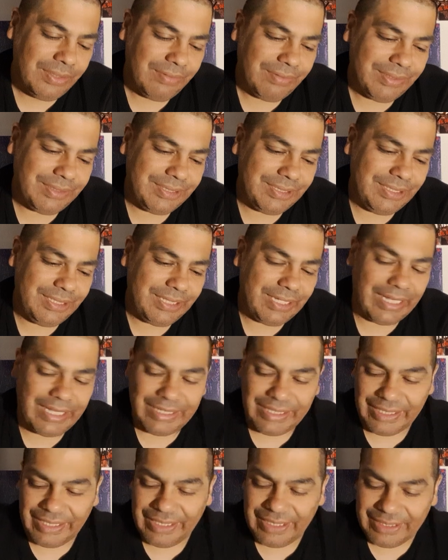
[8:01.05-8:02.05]
let's see
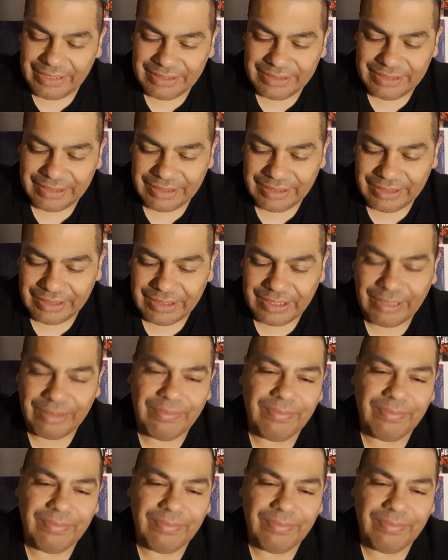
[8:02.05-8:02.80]
that. And uh,